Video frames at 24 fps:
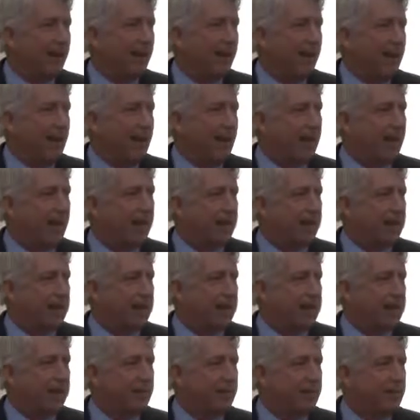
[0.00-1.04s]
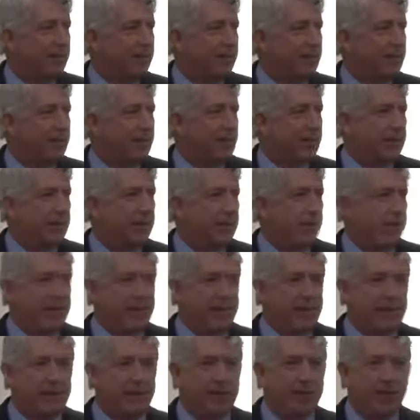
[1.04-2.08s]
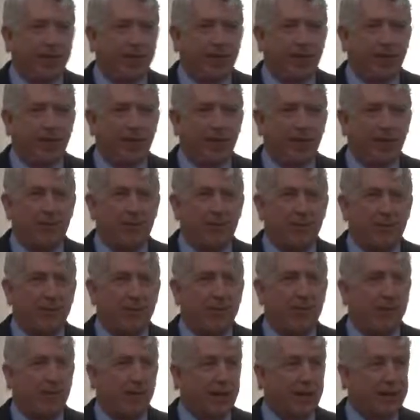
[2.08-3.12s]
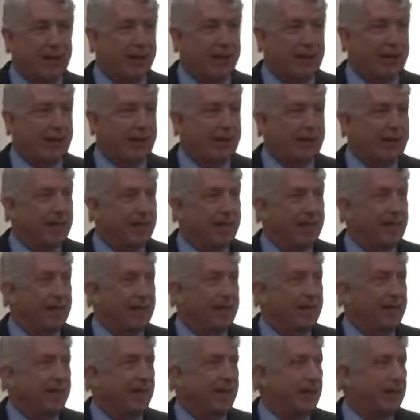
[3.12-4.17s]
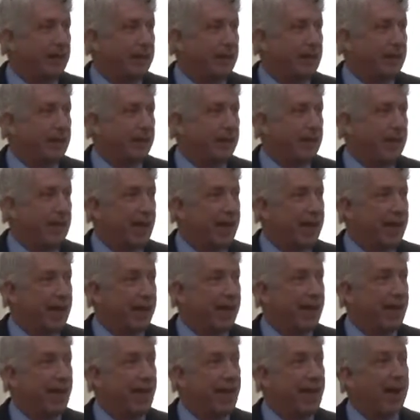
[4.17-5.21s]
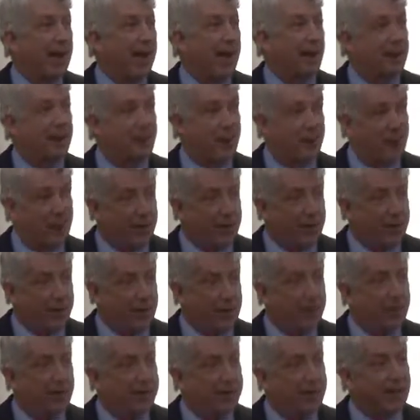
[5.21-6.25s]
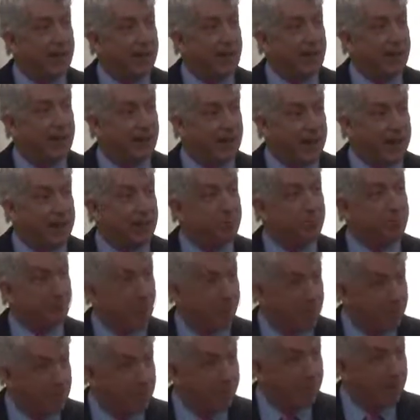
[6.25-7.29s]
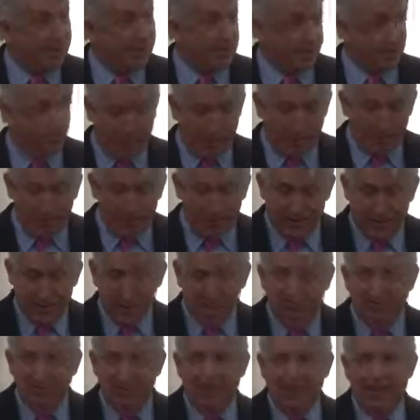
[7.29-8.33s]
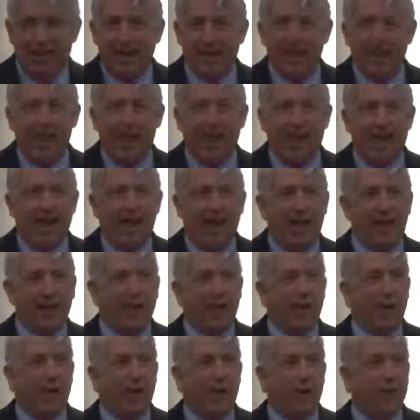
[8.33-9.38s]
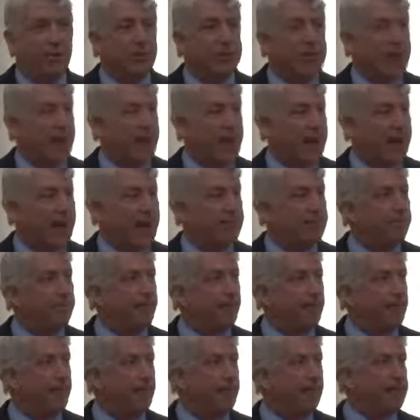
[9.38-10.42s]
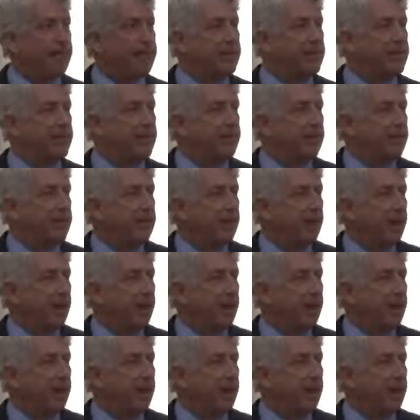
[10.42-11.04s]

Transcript: when kings and queens figured out very quickly that it was a good idea to hire a lawyer to protect their money and property in court. And over time, as